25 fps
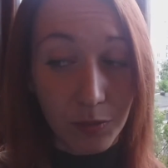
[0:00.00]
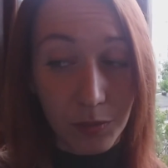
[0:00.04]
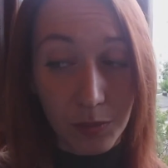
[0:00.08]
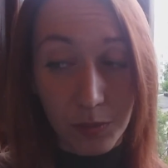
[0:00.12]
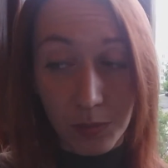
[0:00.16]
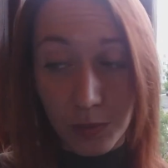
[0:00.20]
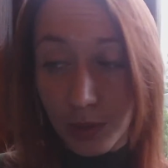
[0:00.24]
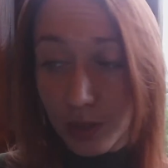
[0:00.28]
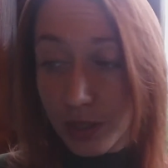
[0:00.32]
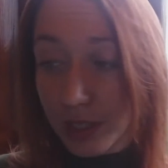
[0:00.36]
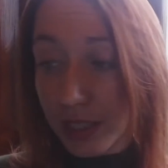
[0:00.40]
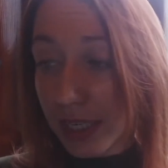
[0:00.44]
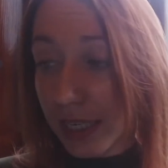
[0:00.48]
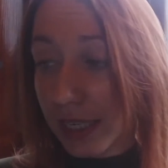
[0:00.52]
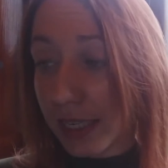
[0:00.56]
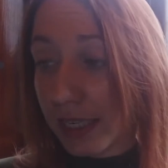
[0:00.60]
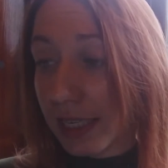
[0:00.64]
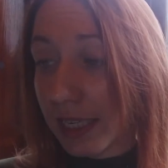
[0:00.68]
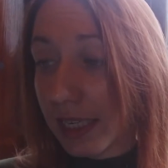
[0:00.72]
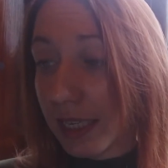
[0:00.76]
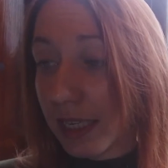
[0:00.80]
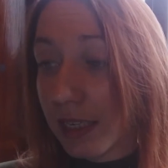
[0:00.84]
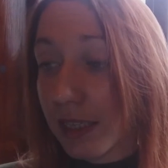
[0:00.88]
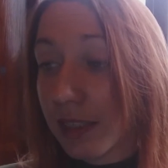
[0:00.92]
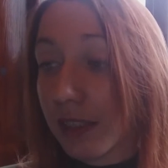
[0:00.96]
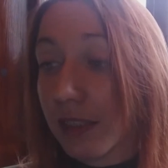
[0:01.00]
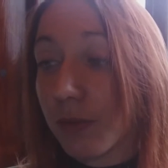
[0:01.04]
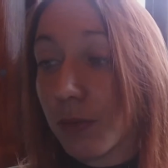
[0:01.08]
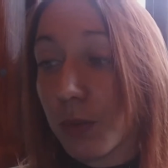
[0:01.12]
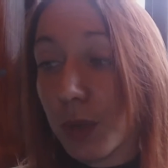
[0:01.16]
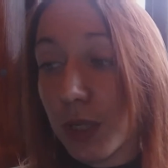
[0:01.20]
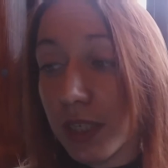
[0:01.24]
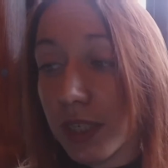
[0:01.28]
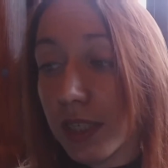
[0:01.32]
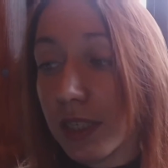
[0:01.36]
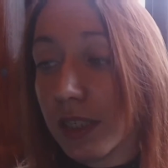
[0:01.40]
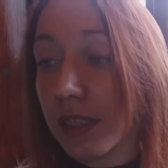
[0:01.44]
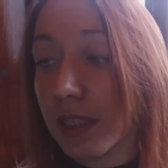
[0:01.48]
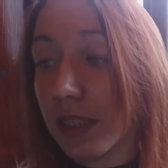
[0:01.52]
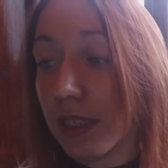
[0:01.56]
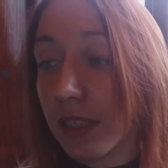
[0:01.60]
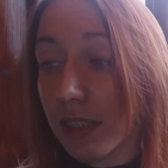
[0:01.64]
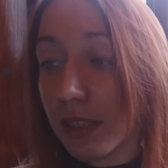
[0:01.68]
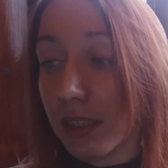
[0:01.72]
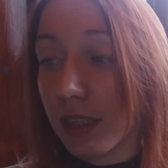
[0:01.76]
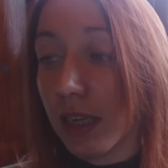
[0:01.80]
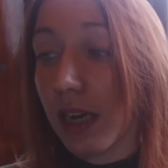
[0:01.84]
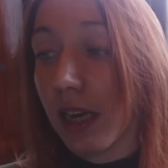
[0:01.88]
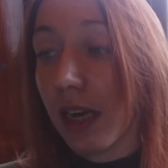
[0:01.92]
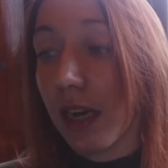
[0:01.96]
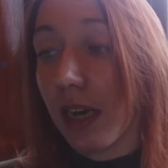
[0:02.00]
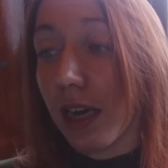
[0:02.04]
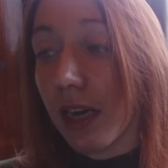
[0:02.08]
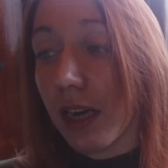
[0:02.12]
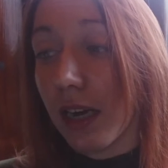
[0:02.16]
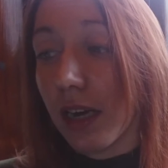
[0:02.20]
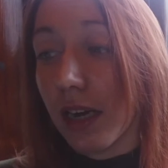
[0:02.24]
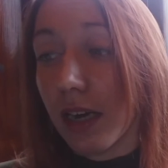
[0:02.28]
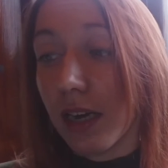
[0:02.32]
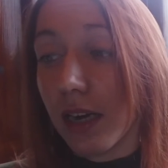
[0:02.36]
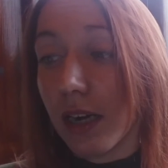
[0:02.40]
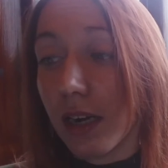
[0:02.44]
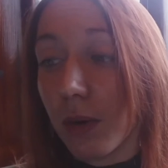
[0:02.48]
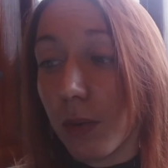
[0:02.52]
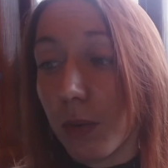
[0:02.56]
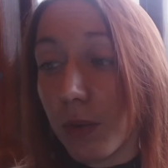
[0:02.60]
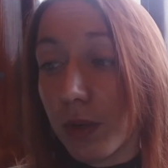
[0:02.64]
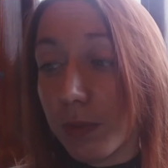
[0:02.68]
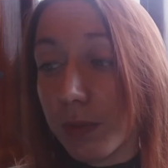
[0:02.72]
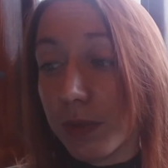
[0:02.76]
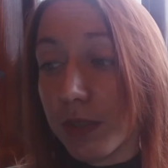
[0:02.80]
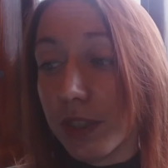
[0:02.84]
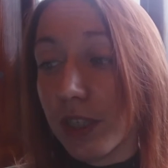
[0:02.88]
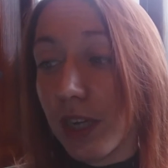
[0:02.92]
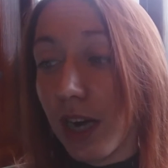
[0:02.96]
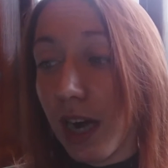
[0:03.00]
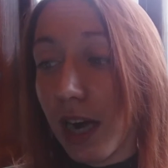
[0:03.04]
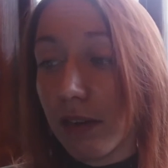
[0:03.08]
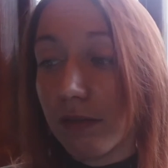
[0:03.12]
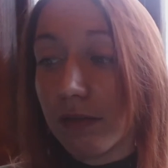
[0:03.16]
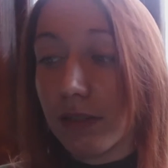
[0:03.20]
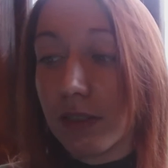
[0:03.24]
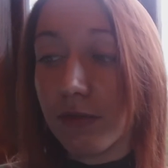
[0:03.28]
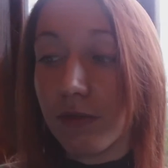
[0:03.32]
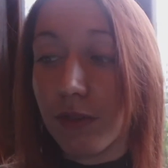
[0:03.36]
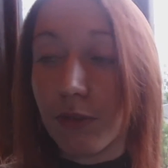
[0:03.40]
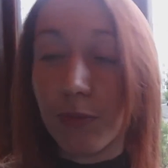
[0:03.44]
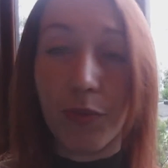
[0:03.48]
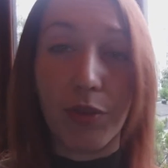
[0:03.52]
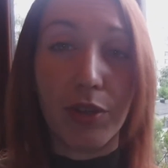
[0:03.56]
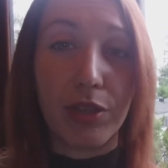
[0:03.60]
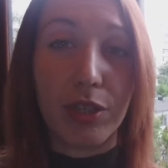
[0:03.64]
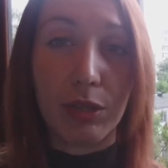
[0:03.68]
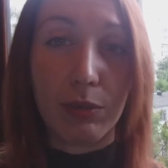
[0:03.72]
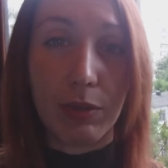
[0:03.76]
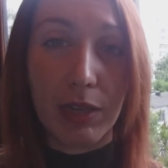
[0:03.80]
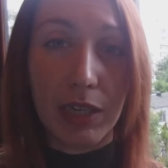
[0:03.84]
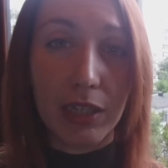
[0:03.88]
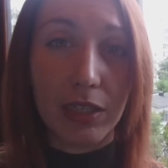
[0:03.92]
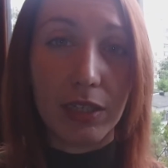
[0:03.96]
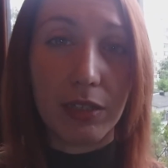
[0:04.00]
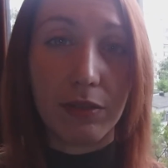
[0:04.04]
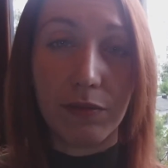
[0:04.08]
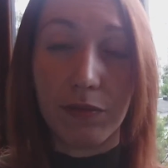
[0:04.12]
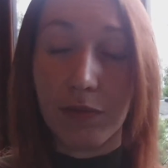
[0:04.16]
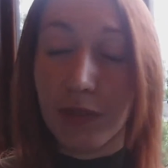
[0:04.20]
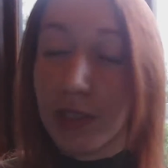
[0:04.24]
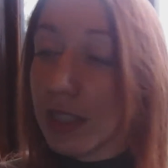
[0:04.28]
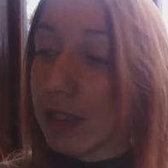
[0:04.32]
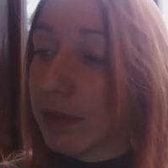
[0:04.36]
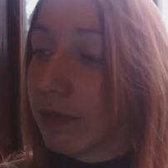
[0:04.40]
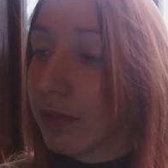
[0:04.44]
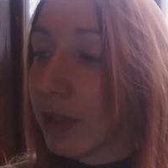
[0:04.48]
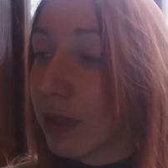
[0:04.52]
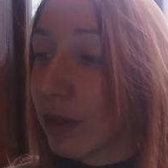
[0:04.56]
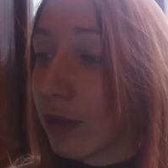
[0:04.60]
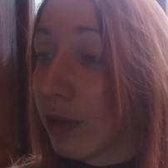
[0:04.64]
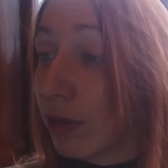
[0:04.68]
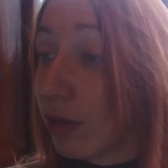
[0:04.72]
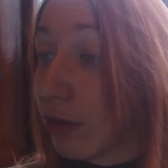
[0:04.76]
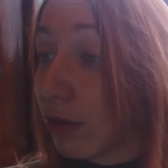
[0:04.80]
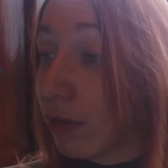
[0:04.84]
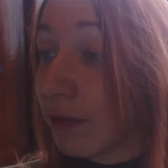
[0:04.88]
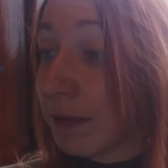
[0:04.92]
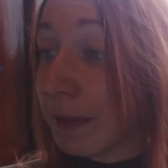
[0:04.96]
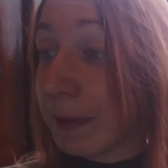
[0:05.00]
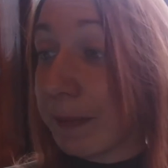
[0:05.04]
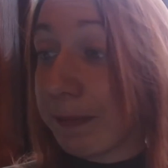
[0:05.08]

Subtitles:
We'll say again, Venus will be direct from the 25th of